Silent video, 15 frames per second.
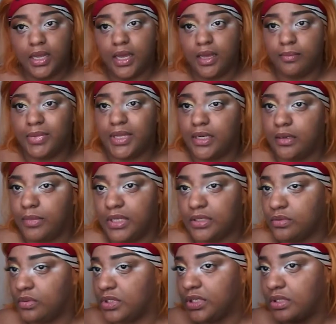and blend them
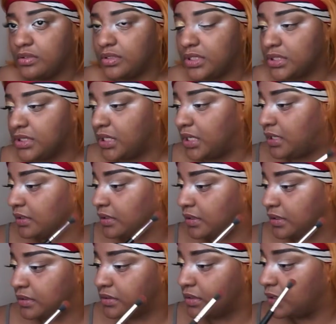into each other just yet.
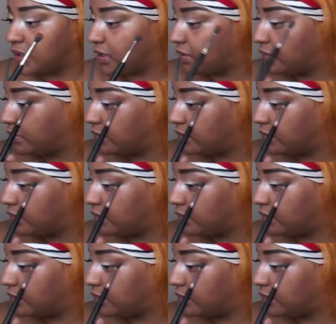It's gonna look